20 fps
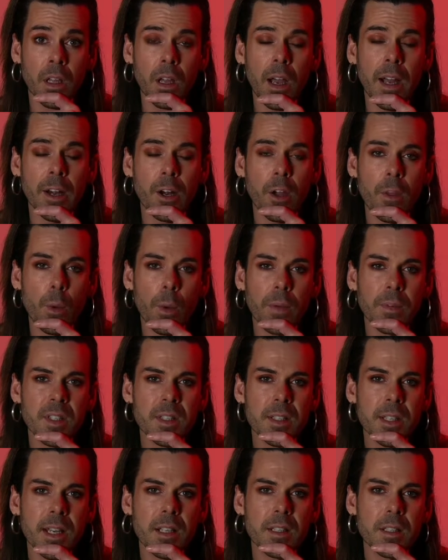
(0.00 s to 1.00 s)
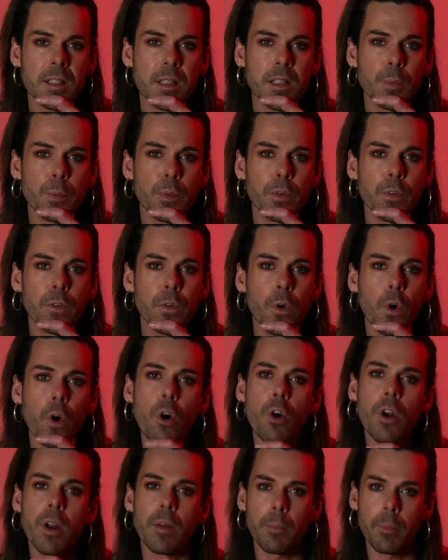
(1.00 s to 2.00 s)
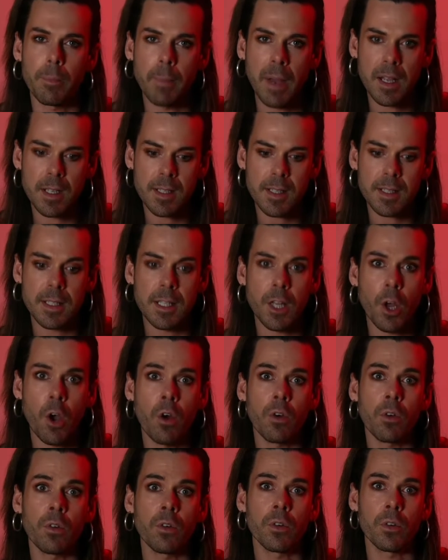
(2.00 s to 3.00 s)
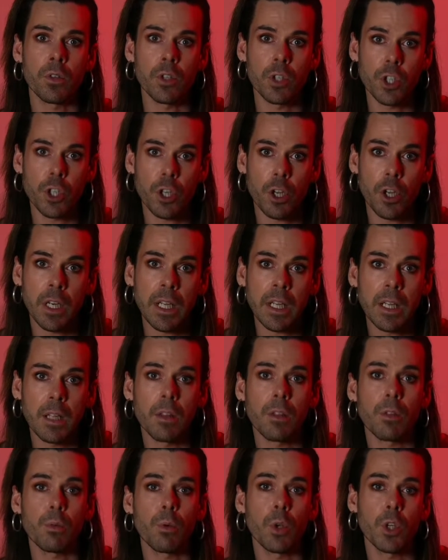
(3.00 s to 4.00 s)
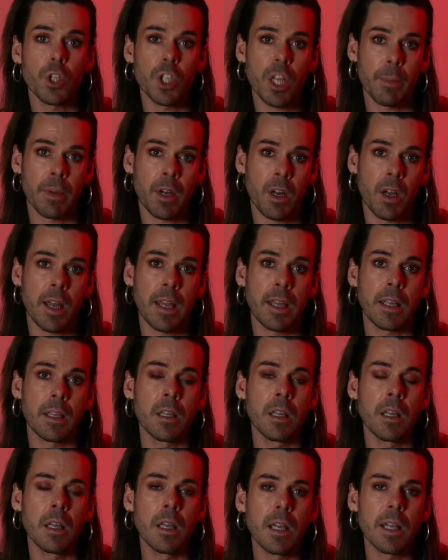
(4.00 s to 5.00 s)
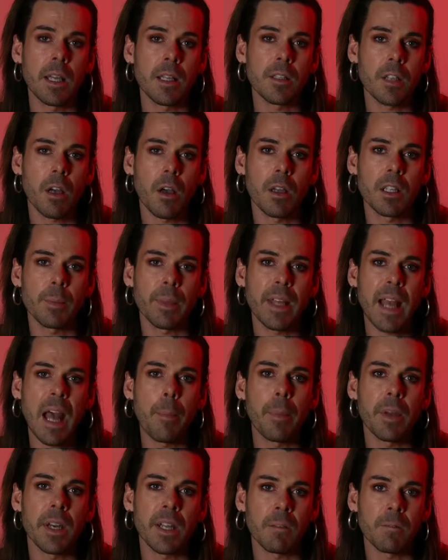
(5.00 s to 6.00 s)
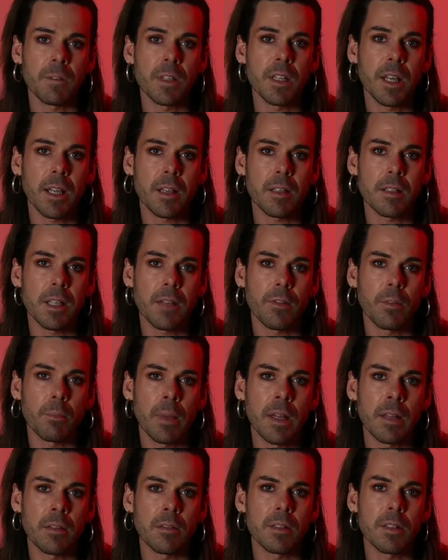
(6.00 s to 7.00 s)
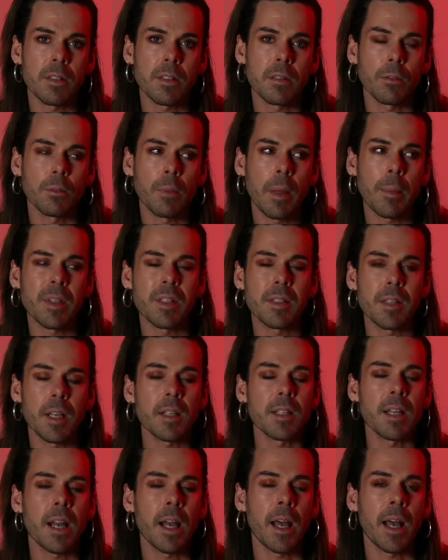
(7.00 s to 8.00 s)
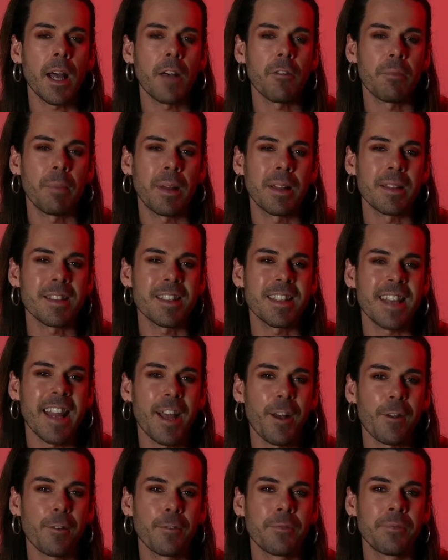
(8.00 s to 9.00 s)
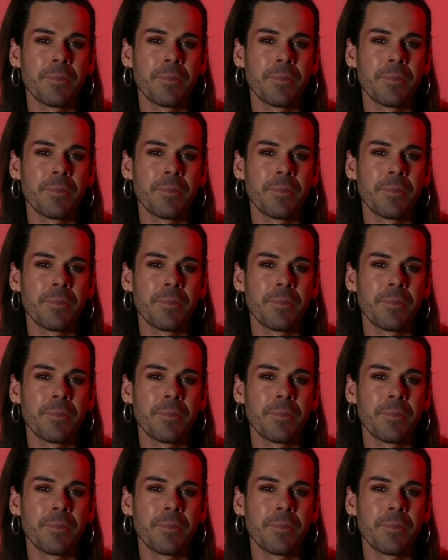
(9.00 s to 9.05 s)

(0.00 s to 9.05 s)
I know that we've discussed this before. Mars's long journey through Gemini is going to be happening for the next 7 months, or maybe 6.5 months now.